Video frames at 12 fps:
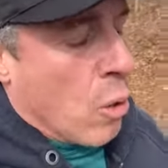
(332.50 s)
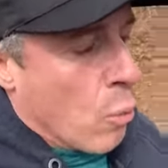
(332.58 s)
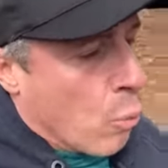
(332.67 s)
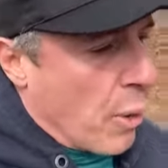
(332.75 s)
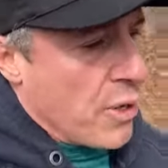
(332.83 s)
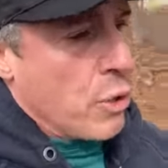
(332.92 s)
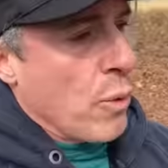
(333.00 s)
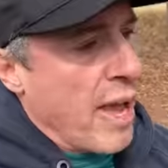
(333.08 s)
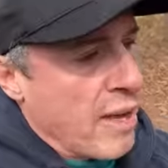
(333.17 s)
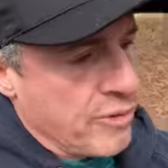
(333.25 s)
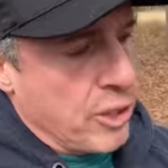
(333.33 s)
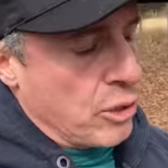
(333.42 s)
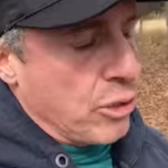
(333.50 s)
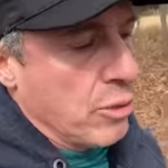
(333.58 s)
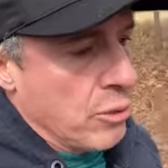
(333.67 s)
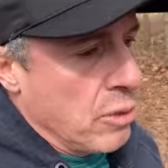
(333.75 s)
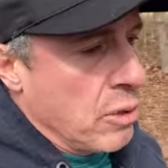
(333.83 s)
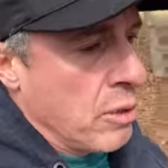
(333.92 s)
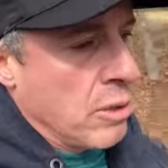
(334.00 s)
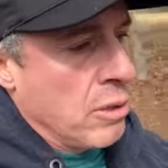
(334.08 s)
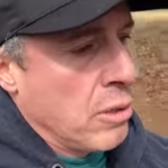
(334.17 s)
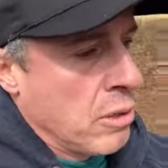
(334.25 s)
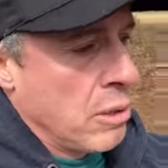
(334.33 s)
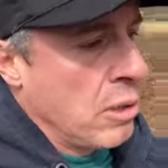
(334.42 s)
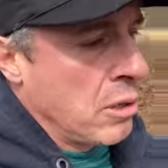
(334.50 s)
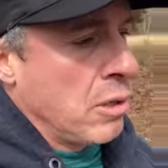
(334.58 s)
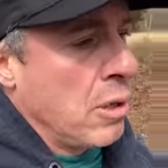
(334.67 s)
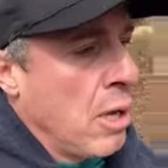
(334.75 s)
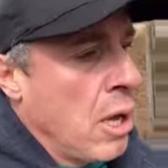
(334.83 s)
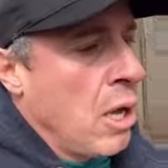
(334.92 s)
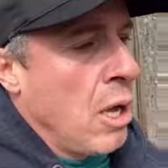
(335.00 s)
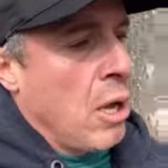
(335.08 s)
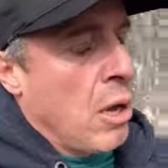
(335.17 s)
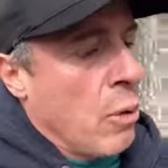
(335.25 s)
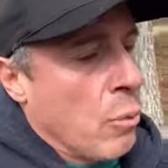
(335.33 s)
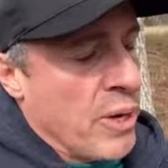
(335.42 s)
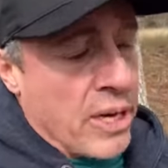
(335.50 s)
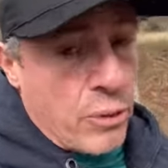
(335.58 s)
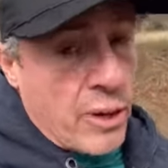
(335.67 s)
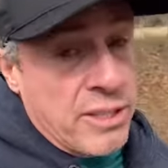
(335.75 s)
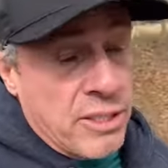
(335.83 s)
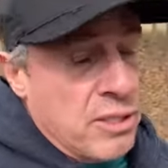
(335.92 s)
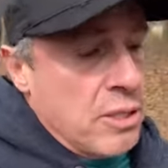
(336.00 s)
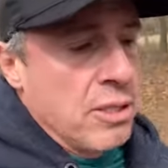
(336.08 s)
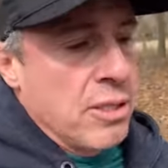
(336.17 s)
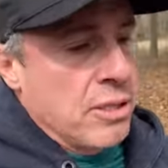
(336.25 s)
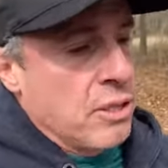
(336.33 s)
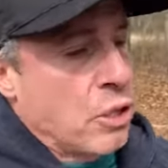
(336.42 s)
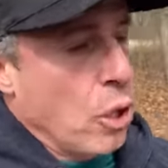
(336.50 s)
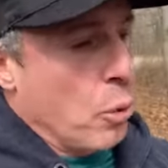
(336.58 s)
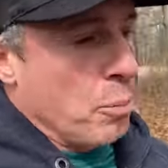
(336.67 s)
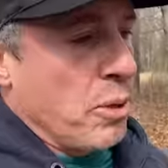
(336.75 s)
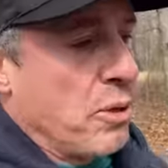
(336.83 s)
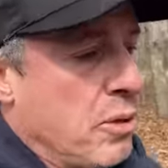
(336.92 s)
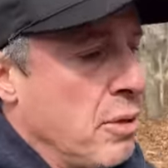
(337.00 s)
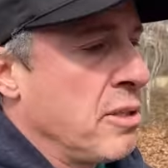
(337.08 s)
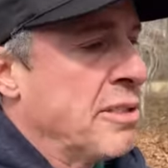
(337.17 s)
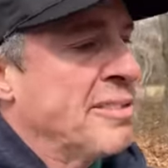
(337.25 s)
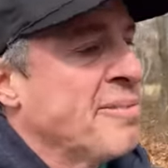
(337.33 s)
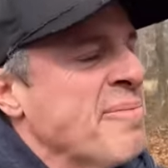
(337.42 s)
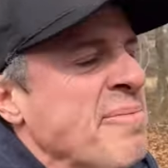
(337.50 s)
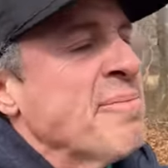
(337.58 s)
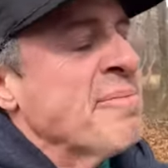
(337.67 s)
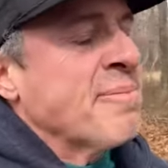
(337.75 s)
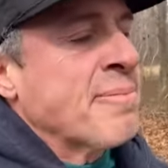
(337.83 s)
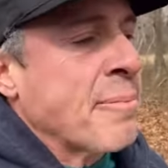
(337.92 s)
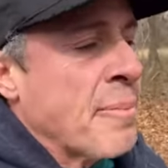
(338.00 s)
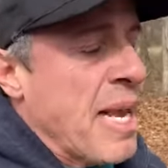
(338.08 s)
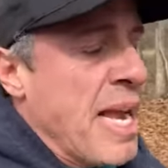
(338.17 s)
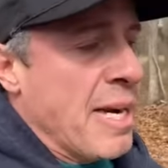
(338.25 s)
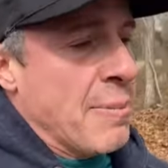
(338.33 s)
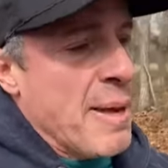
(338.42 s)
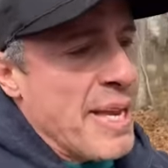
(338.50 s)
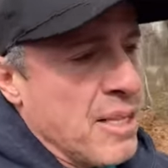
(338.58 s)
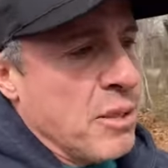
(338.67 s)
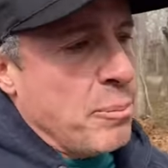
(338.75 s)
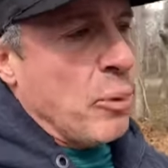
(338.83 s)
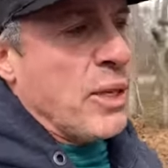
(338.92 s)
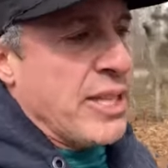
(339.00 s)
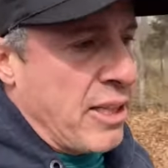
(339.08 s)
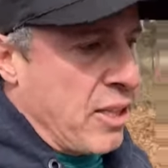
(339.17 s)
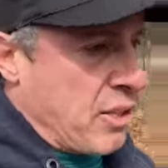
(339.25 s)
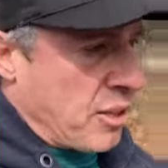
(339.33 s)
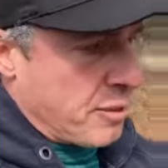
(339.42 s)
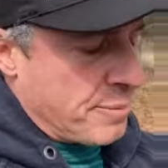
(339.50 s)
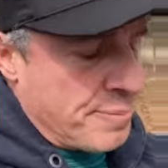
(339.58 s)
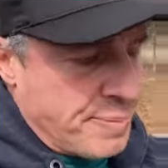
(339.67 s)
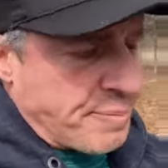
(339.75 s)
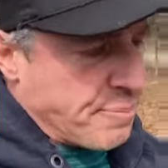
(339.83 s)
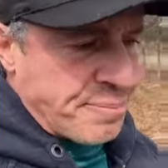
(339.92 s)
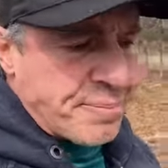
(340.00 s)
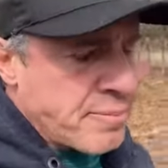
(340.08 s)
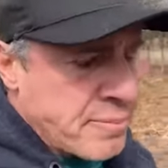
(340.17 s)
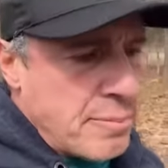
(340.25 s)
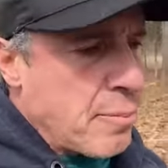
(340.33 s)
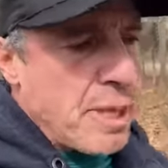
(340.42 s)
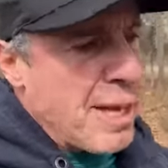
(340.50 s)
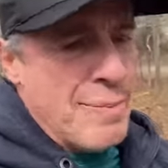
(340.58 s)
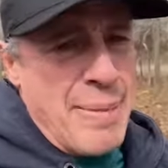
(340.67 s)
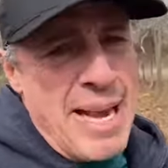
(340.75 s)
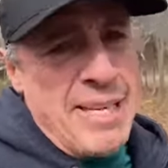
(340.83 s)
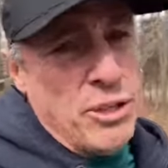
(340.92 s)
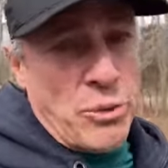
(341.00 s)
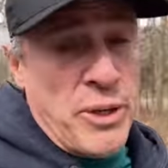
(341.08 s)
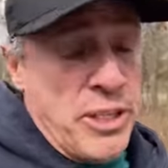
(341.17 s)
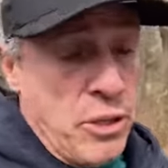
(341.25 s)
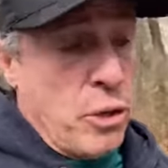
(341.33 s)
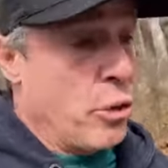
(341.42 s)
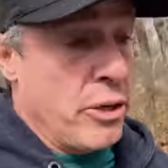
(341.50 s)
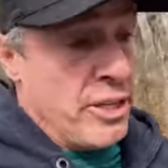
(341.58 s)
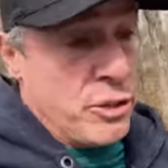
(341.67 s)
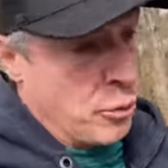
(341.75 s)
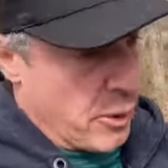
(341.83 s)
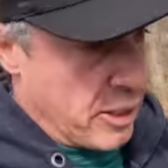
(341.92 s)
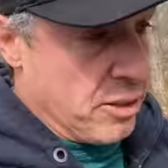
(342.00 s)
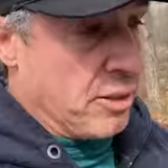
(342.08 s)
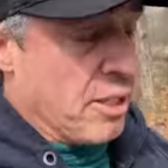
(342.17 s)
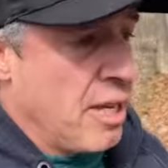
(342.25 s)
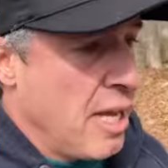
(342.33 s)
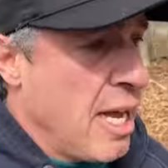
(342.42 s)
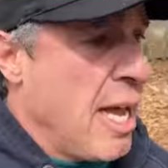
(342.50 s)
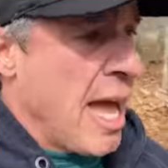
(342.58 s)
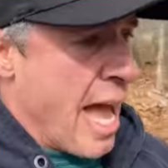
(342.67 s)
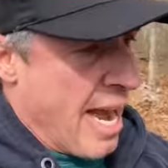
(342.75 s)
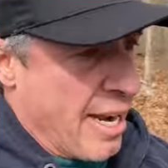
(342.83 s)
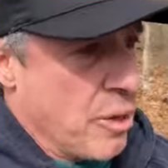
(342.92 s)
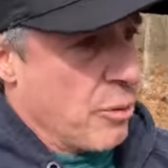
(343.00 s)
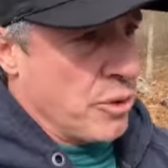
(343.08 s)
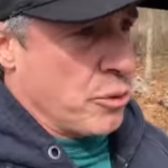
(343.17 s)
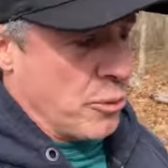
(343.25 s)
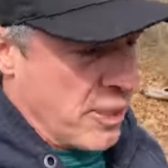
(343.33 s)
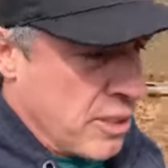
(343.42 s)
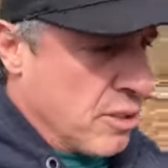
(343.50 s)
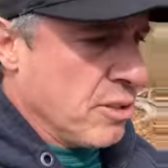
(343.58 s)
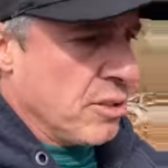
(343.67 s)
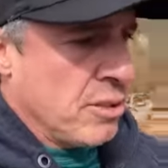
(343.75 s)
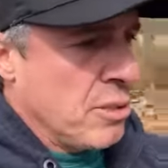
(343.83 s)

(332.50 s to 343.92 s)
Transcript: what you have to do when in crisis to cope. And I'm making the point that, look, pain is real, hurt is real, anger is real.